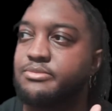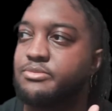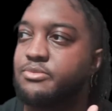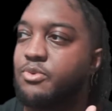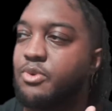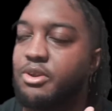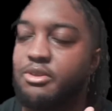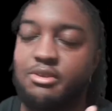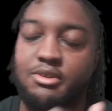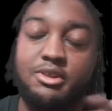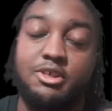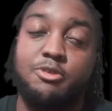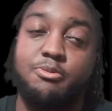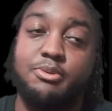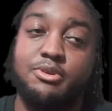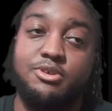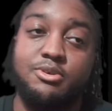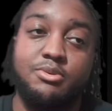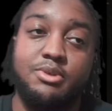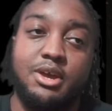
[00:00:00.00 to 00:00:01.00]
what has at least
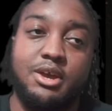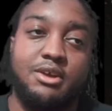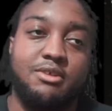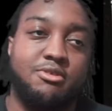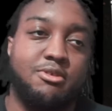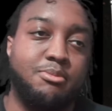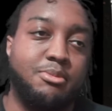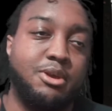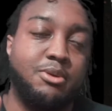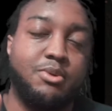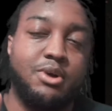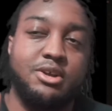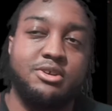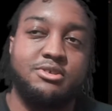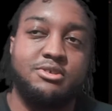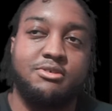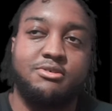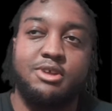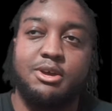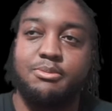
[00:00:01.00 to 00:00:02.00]
been two decades of me
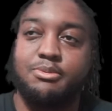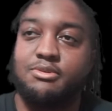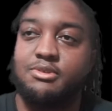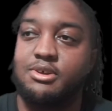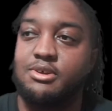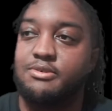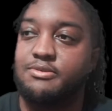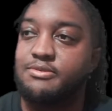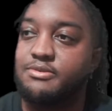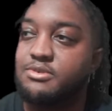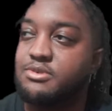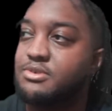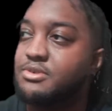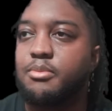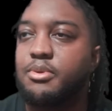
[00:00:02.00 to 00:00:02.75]
watching this type of stuff.